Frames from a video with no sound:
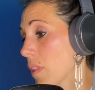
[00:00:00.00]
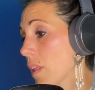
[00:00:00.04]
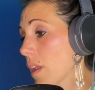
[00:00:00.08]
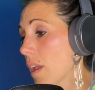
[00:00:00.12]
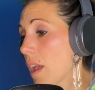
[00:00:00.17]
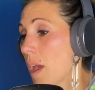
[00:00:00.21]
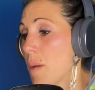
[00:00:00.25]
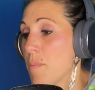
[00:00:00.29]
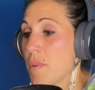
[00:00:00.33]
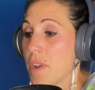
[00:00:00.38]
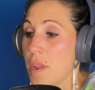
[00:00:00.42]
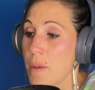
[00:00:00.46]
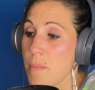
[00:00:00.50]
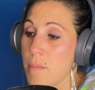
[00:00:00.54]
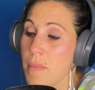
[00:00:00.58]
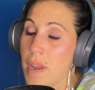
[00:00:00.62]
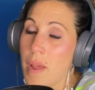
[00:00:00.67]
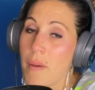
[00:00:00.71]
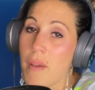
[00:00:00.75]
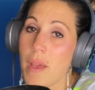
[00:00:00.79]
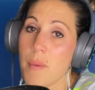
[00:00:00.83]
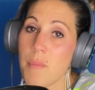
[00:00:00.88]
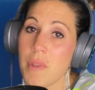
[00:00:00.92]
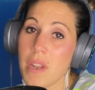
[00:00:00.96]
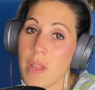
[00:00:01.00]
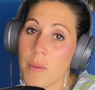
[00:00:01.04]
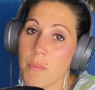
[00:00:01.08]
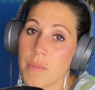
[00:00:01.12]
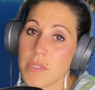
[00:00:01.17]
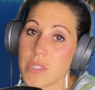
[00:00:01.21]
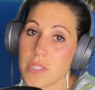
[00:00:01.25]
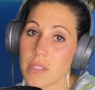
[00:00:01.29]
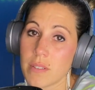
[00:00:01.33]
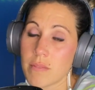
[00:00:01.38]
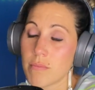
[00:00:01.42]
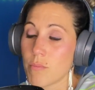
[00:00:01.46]
Eminem. Now, Eminem
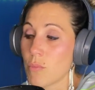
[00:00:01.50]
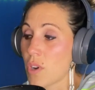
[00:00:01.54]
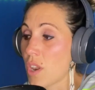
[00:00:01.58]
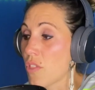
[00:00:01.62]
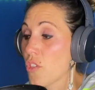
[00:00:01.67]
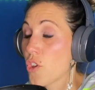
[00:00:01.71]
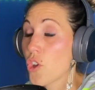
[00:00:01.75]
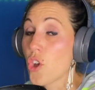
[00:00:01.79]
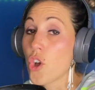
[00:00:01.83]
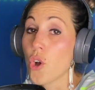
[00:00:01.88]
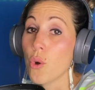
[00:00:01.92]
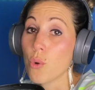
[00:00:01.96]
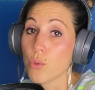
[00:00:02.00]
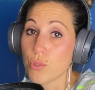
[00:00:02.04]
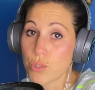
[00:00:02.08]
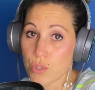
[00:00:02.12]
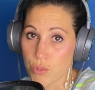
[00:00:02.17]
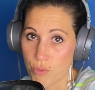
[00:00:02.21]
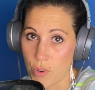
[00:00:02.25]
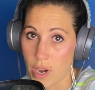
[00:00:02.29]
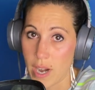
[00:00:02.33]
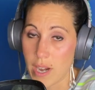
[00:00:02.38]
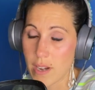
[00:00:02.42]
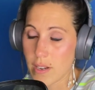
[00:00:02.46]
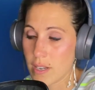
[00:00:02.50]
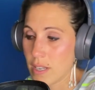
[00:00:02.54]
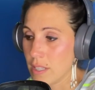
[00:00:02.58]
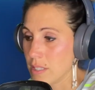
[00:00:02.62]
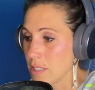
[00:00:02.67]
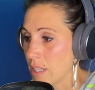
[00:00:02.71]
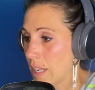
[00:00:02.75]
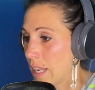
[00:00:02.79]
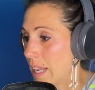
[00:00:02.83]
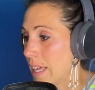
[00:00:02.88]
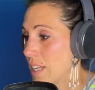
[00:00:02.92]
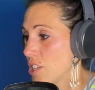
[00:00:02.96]
is one of the goats, right? He's
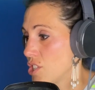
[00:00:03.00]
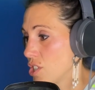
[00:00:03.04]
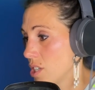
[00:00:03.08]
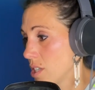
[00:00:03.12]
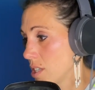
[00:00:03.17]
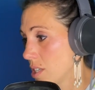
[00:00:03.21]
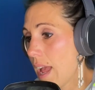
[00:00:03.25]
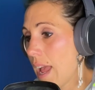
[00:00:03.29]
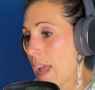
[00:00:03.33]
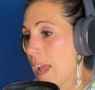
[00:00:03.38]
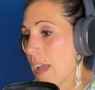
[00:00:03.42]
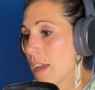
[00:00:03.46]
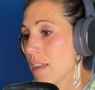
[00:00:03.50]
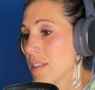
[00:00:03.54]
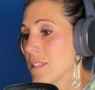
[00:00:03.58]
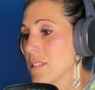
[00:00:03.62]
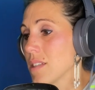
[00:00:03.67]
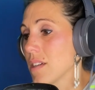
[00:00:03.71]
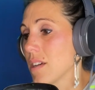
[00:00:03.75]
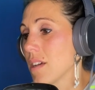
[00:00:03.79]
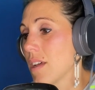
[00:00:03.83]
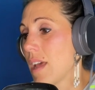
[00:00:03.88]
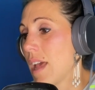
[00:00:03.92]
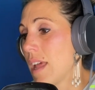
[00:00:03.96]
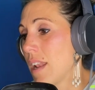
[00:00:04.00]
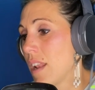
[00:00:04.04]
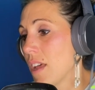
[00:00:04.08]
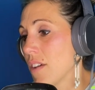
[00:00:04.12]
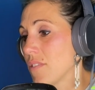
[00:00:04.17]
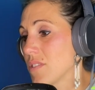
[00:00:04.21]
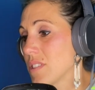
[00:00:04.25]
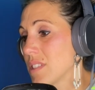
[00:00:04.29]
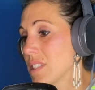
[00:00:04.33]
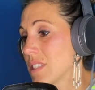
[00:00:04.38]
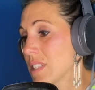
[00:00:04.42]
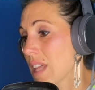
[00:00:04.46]
a legend. And NF
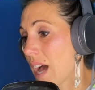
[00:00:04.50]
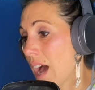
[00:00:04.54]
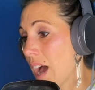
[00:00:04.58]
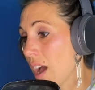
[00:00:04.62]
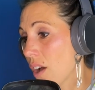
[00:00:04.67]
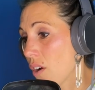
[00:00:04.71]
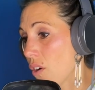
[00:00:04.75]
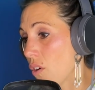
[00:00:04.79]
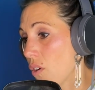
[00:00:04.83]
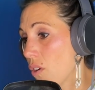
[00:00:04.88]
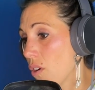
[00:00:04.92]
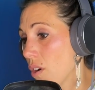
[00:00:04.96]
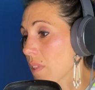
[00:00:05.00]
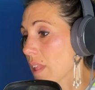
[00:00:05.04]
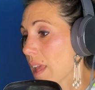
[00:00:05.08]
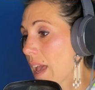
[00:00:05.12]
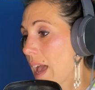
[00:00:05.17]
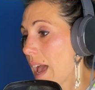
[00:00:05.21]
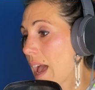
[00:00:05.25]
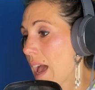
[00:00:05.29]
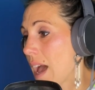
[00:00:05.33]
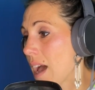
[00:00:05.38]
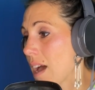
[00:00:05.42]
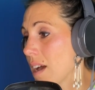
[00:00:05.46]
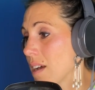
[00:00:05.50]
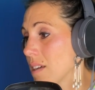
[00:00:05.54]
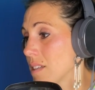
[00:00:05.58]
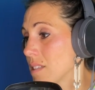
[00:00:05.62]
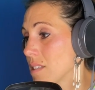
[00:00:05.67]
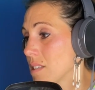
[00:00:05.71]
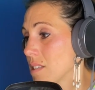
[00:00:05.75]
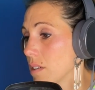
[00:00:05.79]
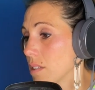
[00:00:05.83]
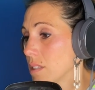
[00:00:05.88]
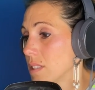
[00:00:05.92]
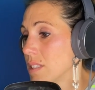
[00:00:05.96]
style
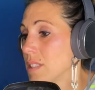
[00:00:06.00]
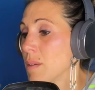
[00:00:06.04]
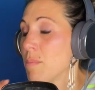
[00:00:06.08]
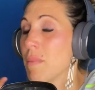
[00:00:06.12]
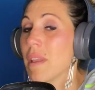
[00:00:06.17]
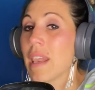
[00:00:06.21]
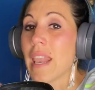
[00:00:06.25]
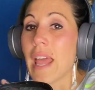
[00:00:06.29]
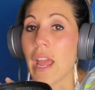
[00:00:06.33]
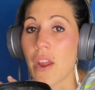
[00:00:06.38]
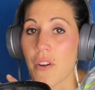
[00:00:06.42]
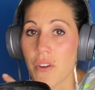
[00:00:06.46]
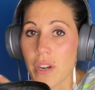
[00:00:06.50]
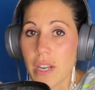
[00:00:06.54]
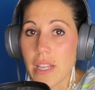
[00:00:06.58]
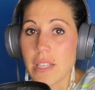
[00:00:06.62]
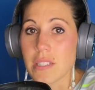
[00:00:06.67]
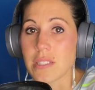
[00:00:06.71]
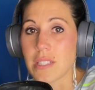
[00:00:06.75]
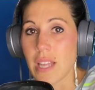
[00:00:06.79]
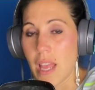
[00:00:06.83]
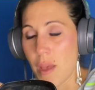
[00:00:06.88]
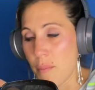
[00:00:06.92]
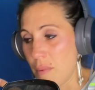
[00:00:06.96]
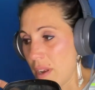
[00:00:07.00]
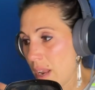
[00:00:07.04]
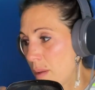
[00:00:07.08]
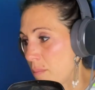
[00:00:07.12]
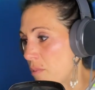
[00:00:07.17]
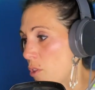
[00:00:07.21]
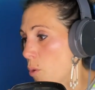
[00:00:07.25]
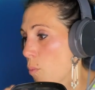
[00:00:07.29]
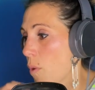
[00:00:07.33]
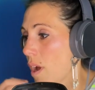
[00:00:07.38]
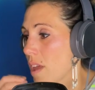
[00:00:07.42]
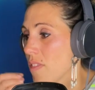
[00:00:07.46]
has similarities to Eminem,
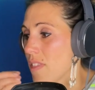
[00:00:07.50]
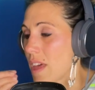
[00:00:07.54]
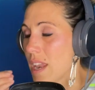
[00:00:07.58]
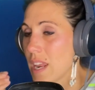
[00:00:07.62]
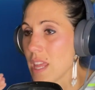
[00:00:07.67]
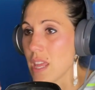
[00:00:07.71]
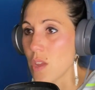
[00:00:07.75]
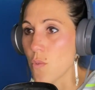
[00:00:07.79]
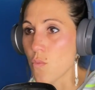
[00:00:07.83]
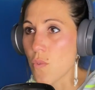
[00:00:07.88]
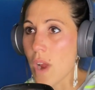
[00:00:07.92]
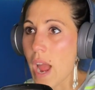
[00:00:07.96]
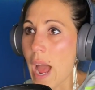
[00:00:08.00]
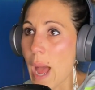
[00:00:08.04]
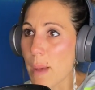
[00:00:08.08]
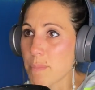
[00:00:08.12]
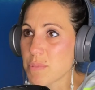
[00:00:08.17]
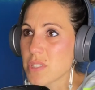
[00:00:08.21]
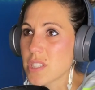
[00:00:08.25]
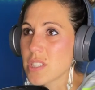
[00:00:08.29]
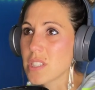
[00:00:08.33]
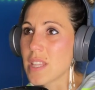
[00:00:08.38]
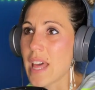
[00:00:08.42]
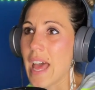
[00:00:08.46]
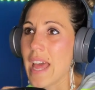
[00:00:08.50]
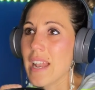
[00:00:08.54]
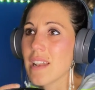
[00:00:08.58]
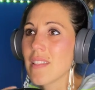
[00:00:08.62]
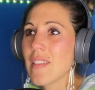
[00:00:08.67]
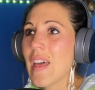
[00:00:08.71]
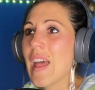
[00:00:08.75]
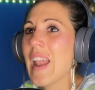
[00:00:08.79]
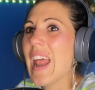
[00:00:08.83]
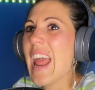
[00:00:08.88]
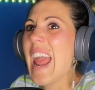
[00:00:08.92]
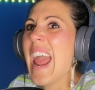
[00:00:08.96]
the way that he raps, that
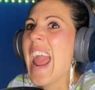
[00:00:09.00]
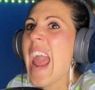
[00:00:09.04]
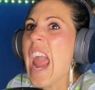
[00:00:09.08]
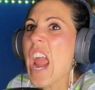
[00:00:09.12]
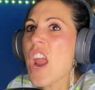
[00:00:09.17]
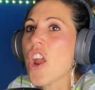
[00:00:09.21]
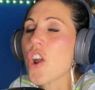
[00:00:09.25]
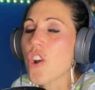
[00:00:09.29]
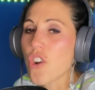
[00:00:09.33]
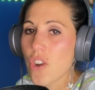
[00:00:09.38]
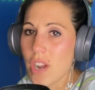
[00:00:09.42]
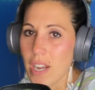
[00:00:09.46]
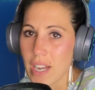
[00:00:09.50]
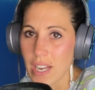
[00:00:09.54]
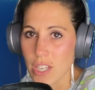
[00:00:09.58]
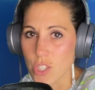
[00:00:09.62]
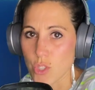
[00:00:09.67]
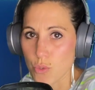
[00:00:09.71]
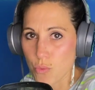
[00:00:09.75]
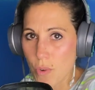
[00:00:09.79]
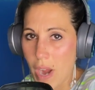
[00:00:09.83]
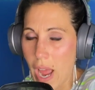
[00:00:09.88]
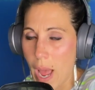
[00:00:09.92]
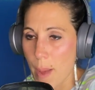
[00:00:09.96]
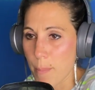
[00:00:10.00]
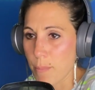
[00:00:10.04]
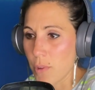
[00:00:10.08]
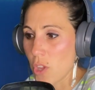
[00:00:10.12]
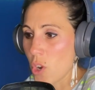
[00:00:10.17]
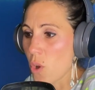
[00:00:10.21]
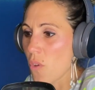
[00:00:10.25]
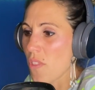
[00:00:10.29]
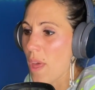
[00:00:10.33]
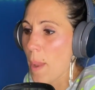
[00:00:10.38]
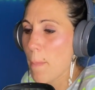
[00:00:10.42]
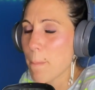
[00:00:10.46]
that anger in his rap, you
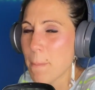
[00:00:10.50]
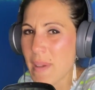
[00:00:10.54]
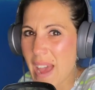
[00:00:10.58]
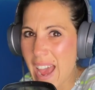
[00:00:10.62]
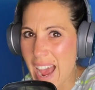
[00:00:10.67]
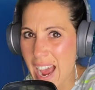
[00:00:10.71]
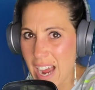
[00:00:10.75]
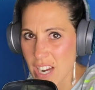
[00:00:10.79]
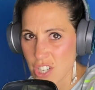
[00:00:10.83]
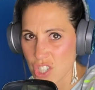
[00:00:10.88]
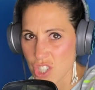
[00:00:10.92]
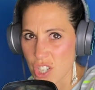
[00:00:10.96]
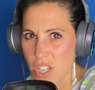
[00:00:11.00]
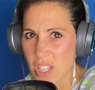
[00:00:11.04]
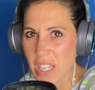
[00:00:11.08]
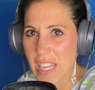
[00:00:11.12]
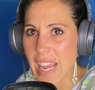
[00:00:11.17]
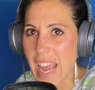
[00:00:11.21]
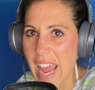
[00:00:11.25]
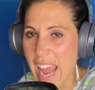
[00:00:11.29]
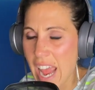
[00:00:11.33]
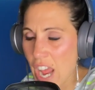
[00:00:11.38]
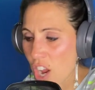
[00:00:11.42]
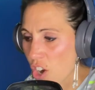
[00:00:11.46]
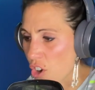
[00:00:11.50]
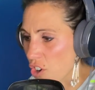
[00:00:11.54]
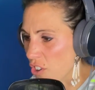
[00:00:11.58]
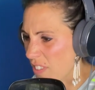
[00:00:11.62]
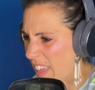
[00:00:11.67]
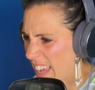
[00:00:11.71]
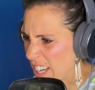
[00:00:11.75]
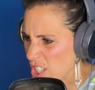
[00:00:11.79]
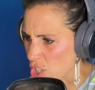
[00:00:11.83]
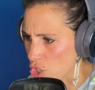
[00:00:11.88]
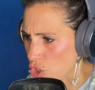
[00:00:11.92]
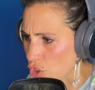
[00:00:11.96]
know, that passion, the anger,
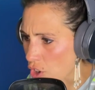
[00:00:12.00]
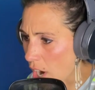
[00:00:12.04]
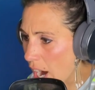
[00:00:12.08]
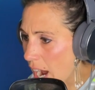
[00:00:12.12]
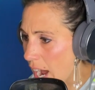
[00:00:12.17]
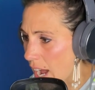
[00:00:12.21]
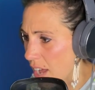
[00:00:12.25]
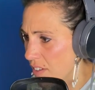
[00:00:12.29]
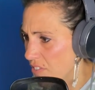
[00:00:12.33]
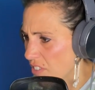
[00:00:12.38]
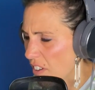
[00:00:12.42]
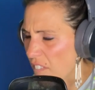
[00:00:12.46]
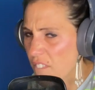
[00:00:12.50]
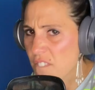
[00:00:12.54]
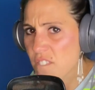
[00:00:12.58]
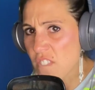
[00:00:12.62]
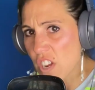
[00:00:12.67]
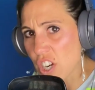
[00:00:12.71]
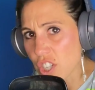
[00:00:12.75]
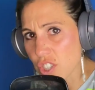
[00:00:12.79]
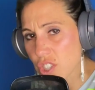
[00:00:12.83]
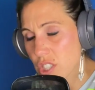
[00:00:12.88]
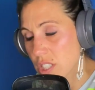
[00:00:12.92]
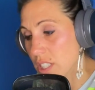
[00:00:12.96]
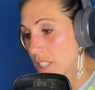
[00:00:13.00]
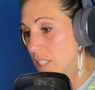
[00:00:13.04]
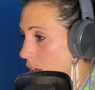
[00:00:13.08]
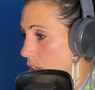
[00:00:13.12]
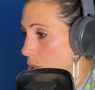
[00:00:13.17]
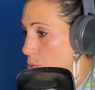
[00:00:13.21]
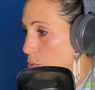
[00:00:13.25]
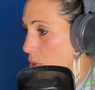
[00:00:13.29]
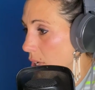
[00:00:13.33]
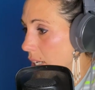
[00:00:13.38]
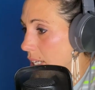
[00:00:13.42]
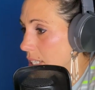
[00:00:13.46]
that drive, the
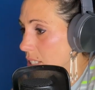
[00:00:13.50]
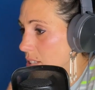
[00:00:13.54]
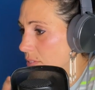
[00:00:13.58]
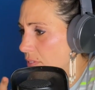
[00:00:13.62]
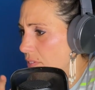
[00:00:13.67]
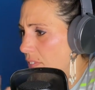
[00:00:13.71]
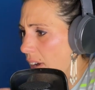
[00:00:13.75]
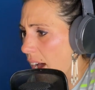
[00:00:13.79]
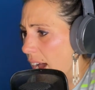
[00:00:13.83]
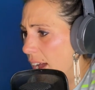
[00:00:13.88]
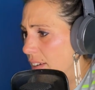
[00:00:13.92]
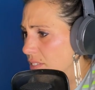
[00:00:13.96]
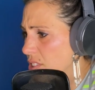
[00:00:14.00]
fierceness. Released five